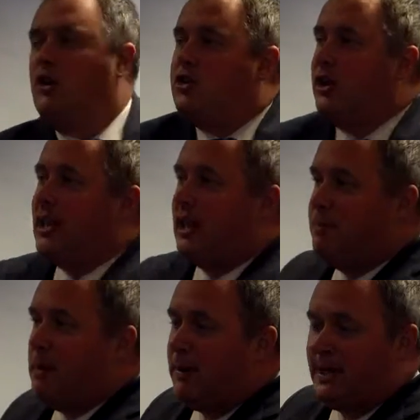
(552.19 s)
You're trying to
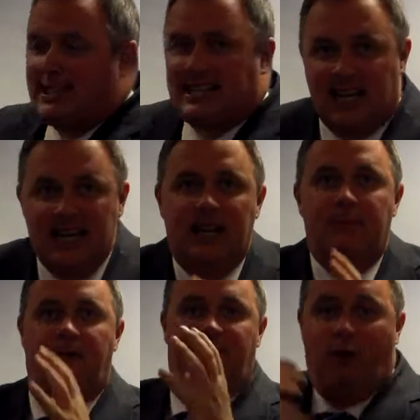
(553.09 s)
get people
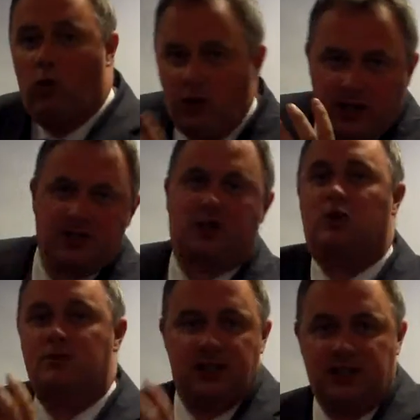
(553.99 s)
excited before this
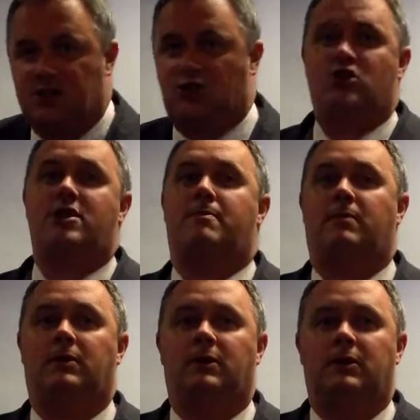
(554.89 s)
comes on stream.